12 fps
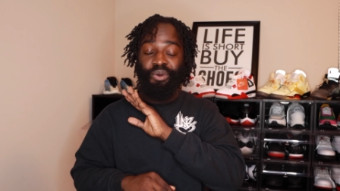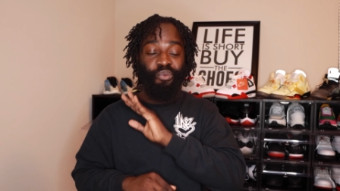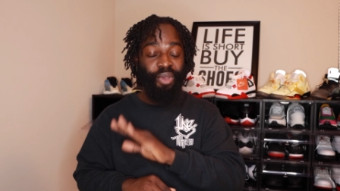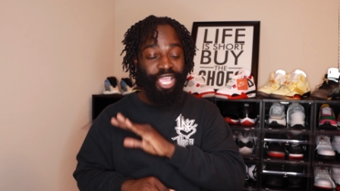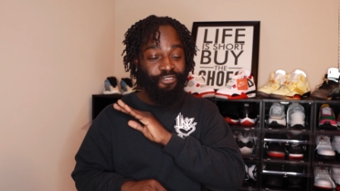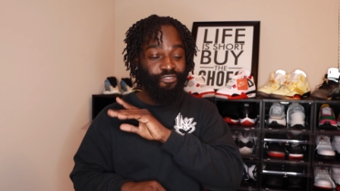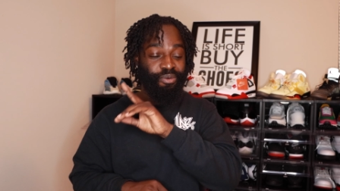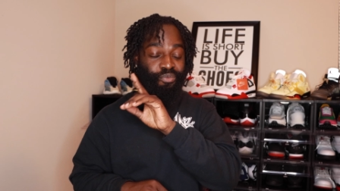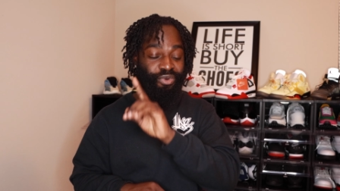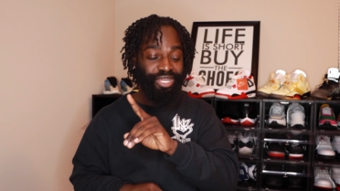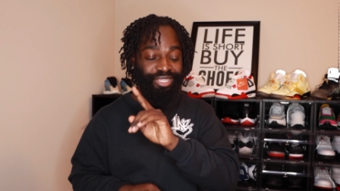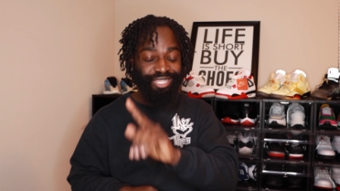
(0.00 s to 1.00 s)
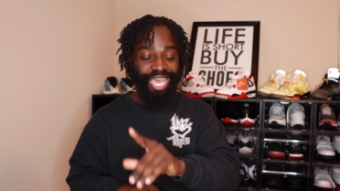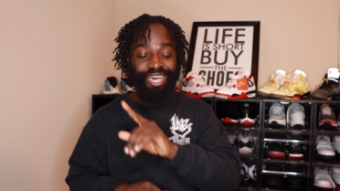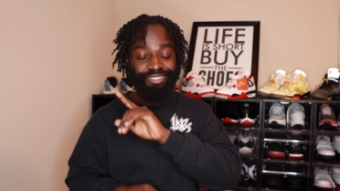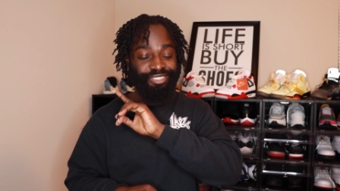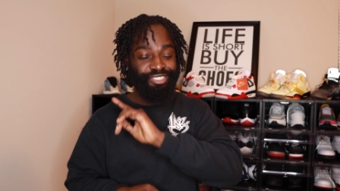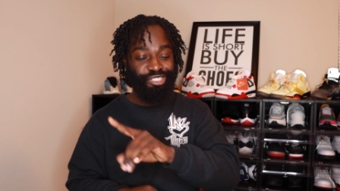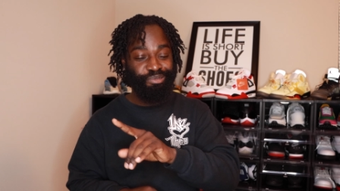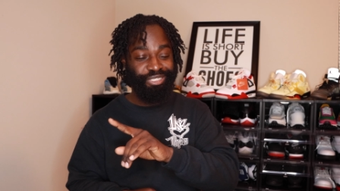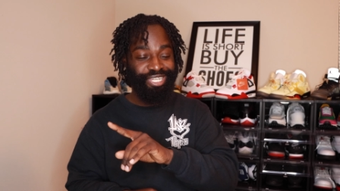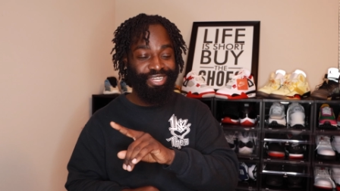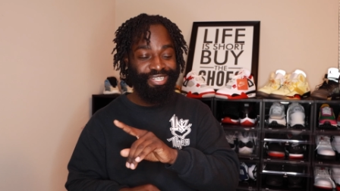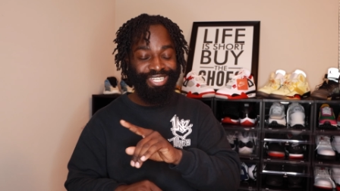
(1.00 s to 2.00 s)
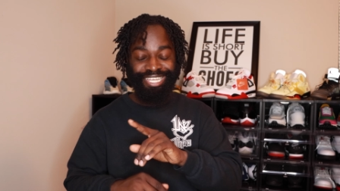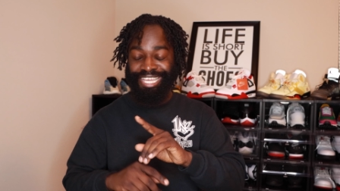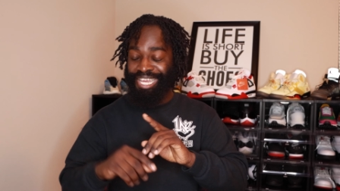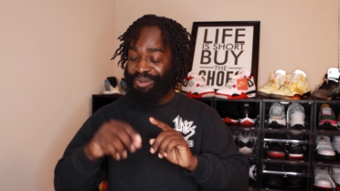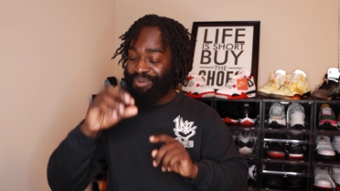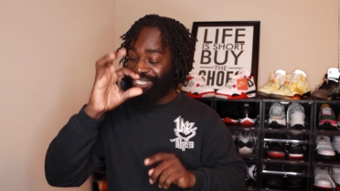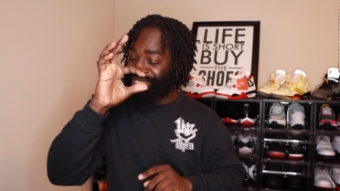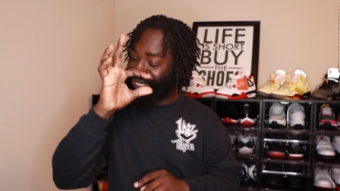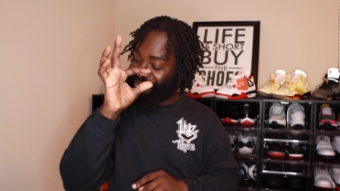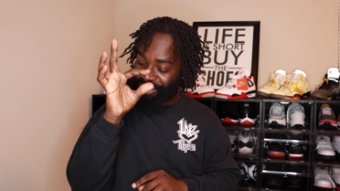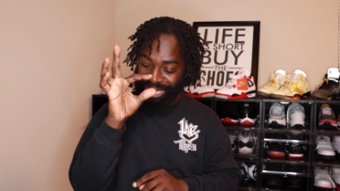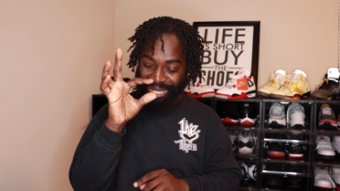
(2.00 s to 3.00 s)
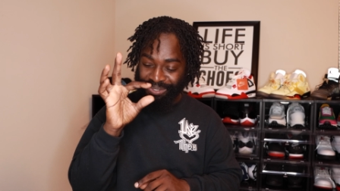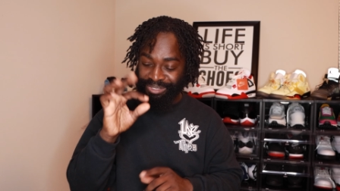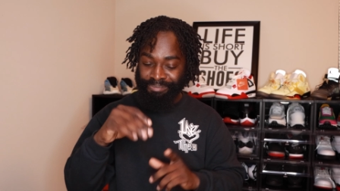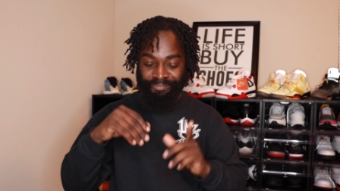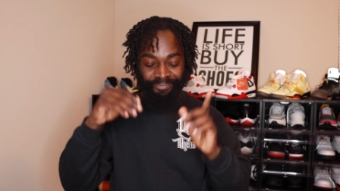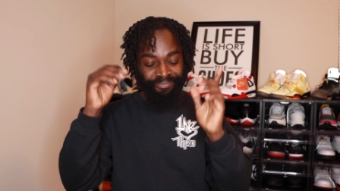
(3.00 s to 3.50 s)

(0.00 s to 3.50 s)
away from 1,000 subs, y'all. We so close.